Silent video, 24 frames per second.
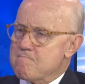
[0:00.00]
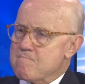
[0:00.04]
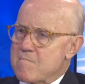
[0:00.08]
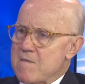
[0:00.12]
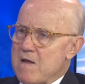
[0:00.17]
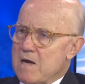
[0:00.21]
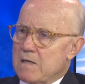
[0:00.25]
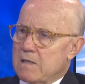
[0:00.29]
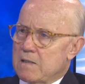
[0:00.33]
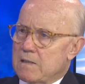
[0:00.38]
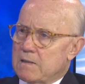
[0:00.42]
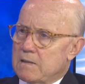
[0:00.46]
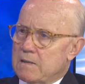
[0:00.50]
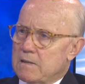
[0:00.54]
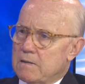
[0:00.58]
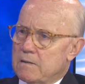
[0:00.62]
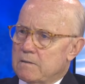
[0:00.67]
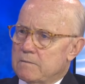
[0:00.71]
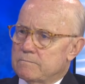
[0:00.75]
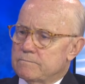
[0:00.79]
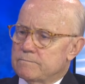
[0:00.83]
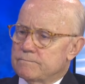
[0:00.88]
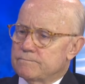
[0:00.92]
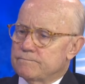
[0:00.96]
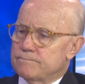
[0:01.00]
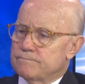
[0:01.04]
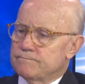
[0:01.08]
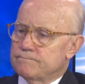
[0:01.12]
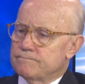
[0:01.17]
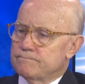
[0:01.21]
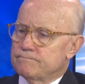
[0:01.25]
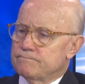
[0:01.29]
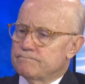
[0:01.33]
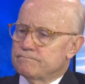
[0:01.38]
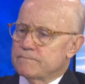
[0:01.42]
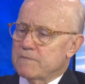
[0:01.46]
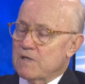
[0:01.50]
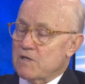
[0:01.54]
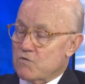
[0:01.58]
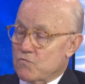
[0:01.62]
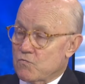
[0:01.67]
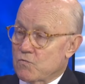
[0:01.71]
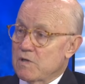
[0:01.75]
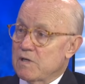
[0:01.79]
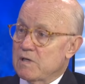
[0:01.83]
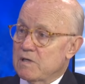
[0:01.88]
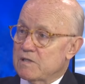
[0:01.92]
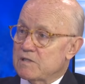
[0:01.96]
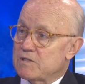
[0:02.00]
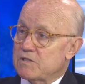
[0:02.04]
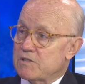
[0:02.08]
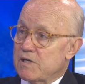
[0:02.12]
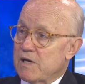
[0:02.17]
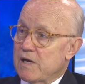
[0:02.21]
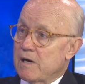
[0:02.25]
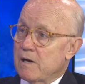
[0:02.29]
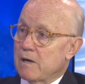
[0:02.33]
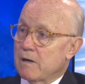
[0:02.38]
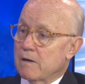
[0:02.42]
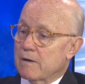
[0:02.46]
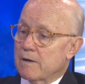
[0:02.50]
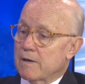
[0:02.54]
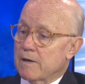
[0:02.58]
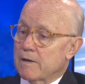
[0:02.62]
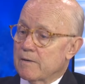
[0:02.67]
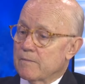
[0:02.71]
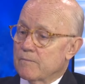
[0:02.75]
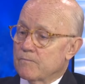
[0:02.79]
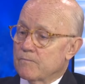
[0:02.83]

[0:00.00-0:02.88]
Um, it's really scary.